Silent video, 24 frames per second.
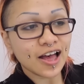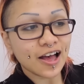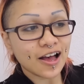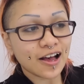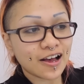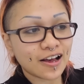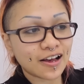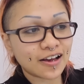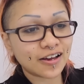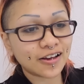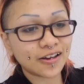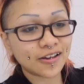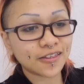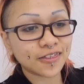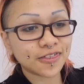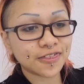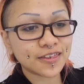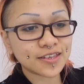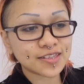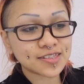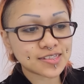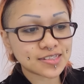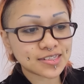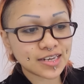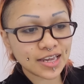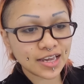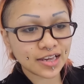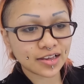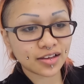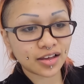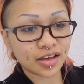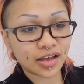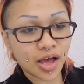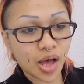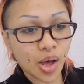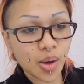The
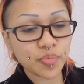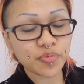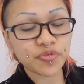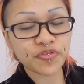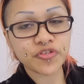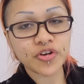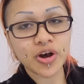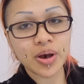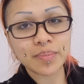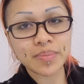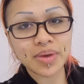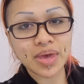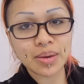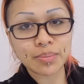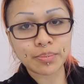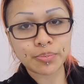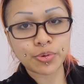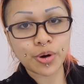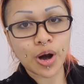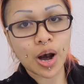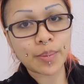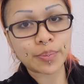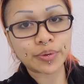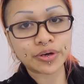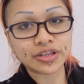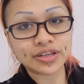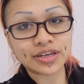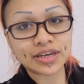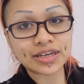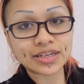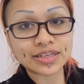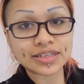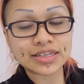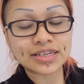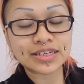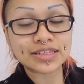stink come from improperly
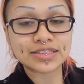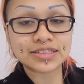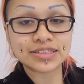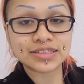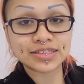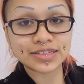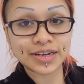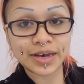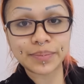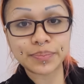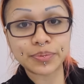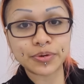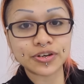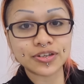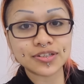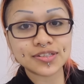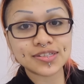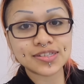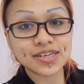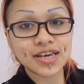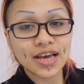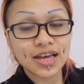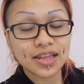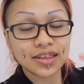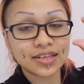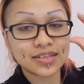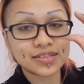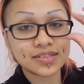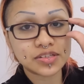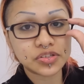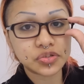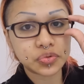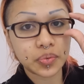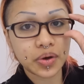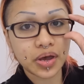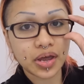cleaned diapers. This
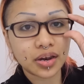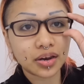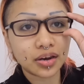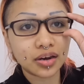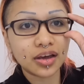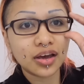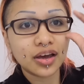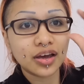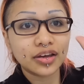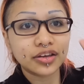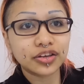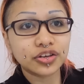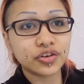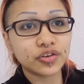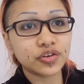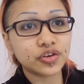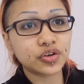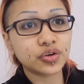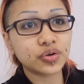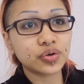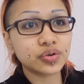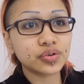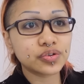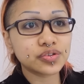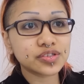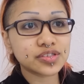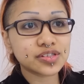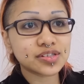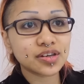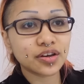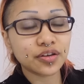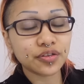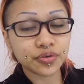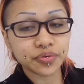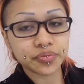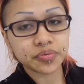is when you use
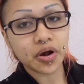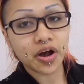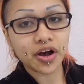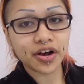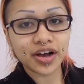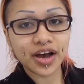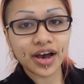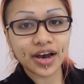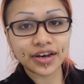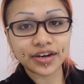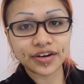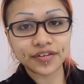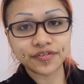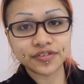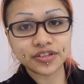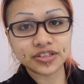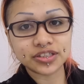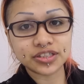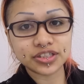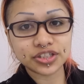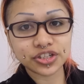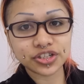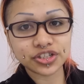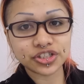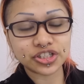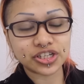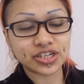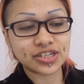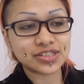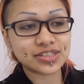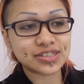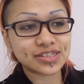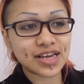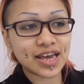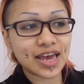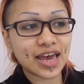the wrong kind of
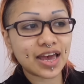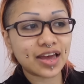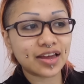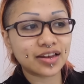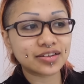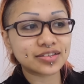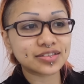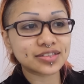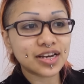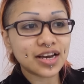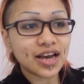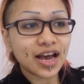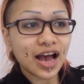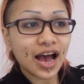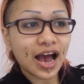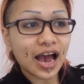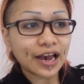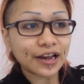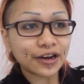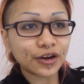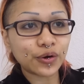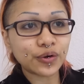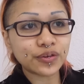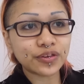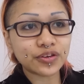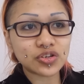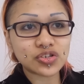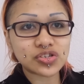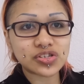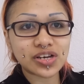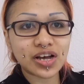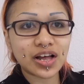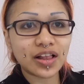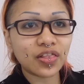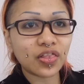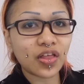detergent. And I know
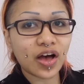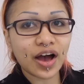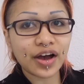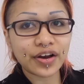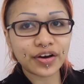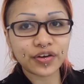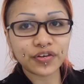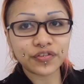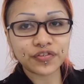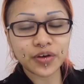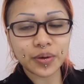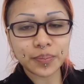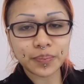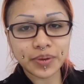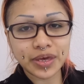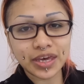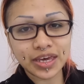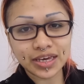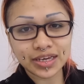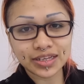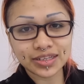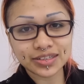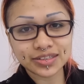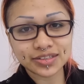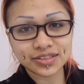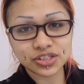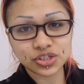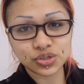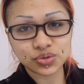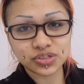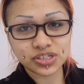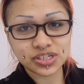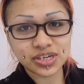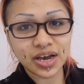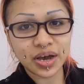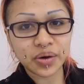there's a lot of appeal into
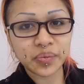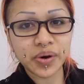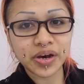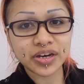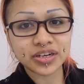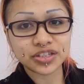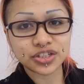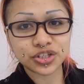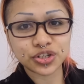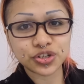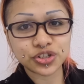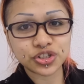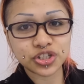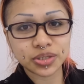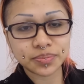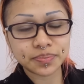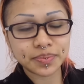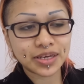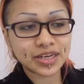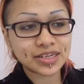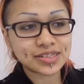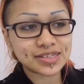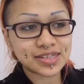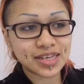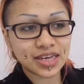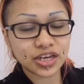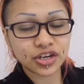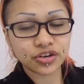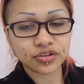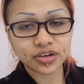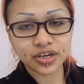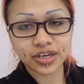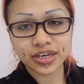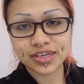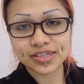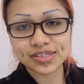DIY detergent because the
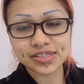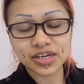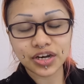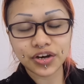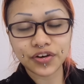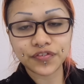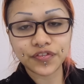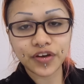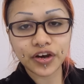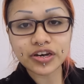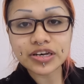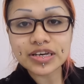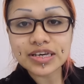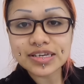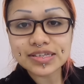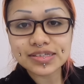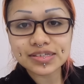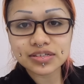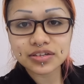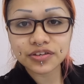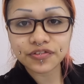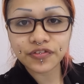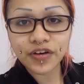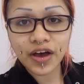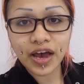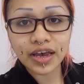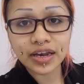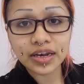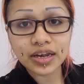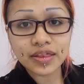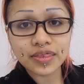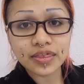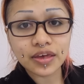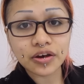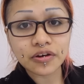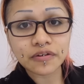ingredients are very easy to find
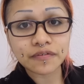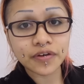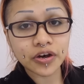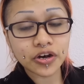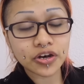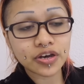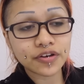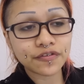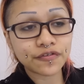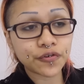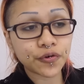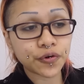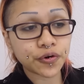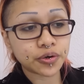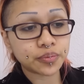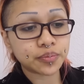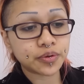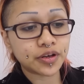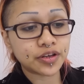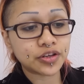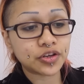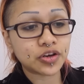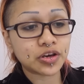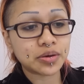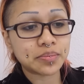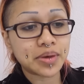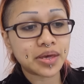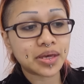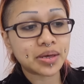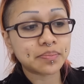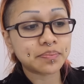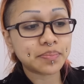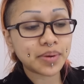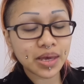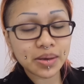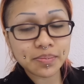and they're very affordable and you can
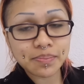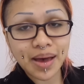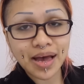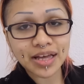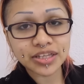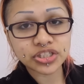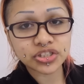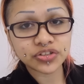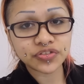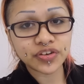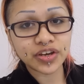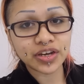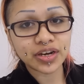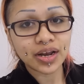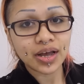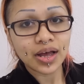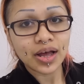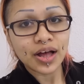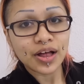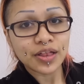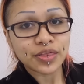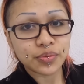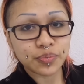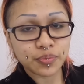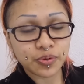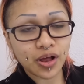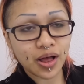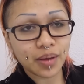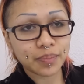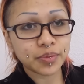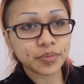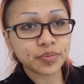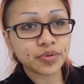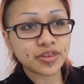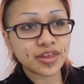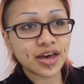make a big batch of it. The
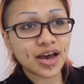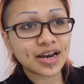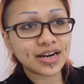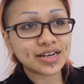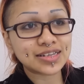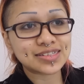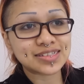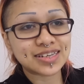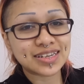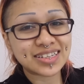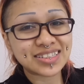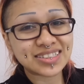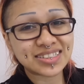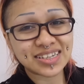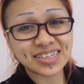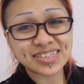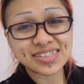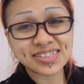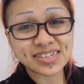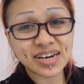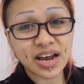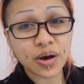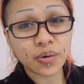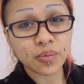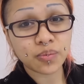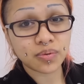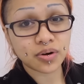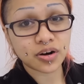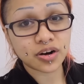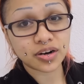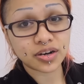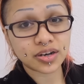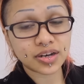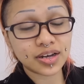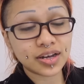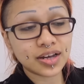problem with that is that it does not
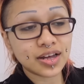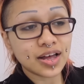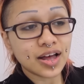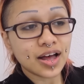work.